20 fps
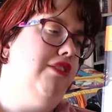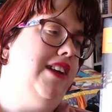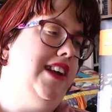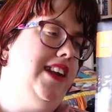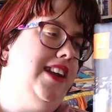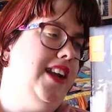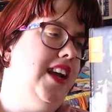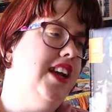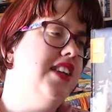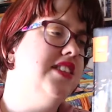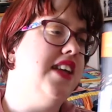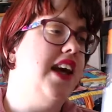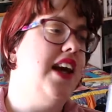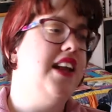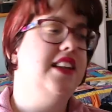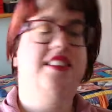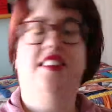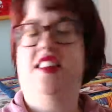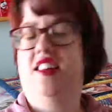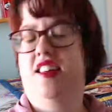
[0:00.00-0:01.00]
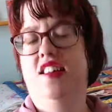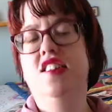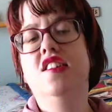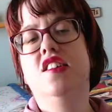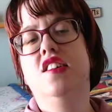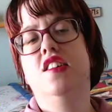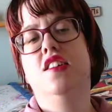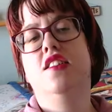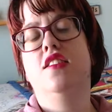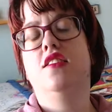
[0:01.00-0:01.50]
nice, and
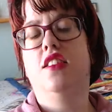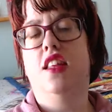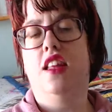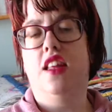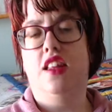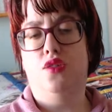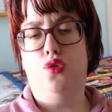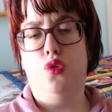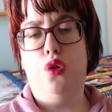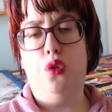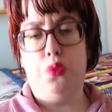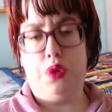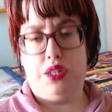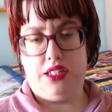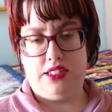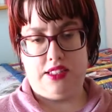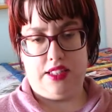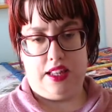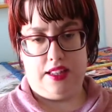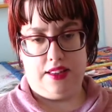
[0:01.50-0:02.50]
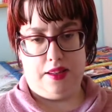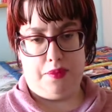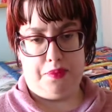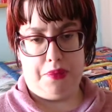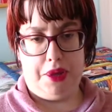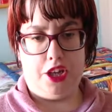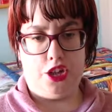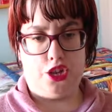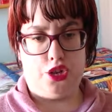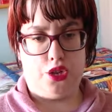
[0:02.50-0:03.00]
the drawings and the
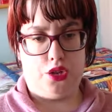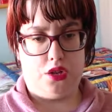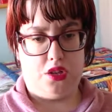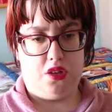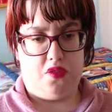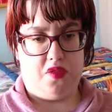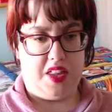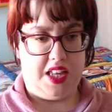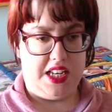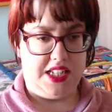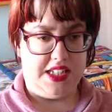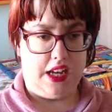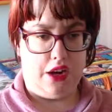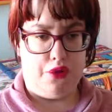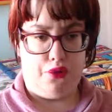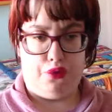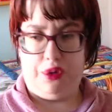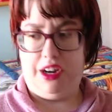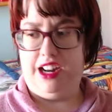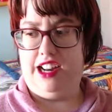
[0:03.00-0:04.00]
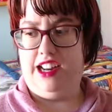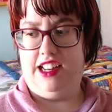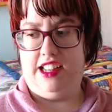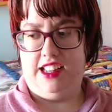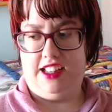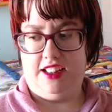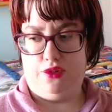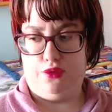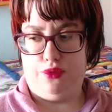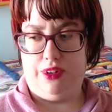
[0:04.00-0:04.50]
pictures of this are
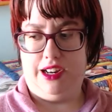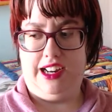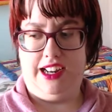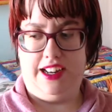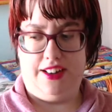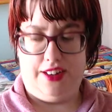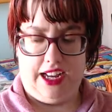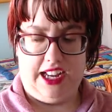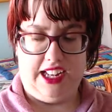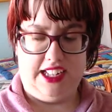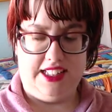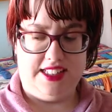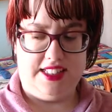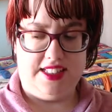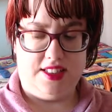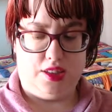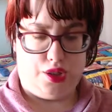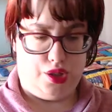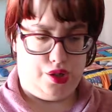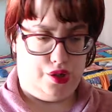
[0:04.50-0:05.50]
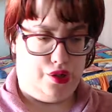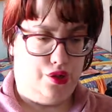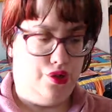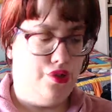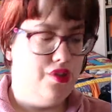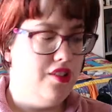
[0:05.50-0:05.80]
really nice too.